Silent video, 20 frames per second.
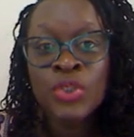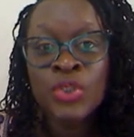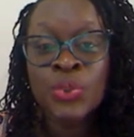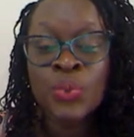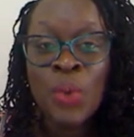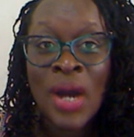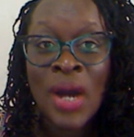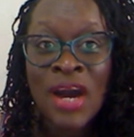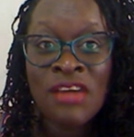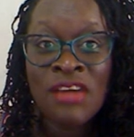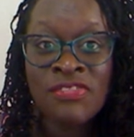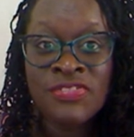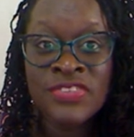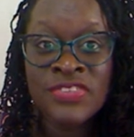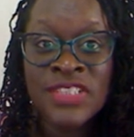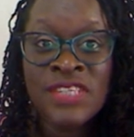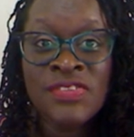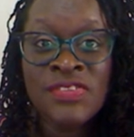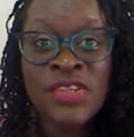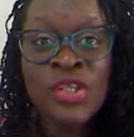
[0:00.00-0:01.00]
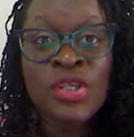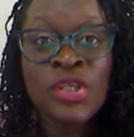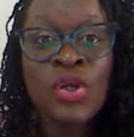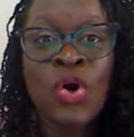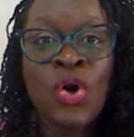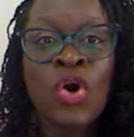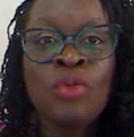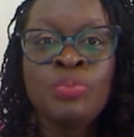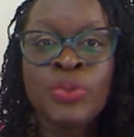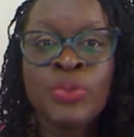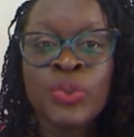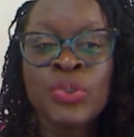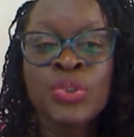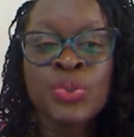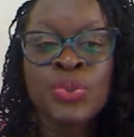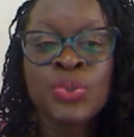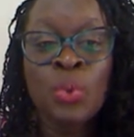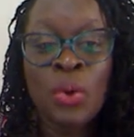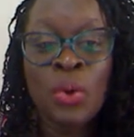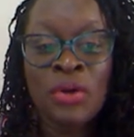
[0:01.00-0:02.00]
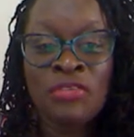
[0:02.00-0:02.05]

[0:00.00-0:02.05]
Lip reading: to have several options to